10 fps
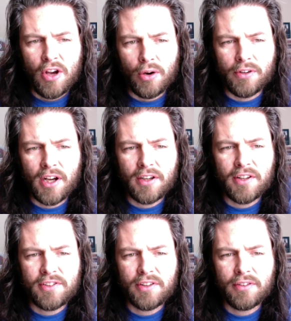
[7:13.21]
or not
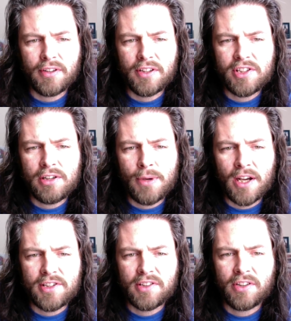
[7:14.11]
considered
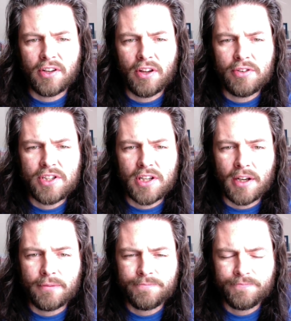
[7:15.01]
legitimized to negotiate.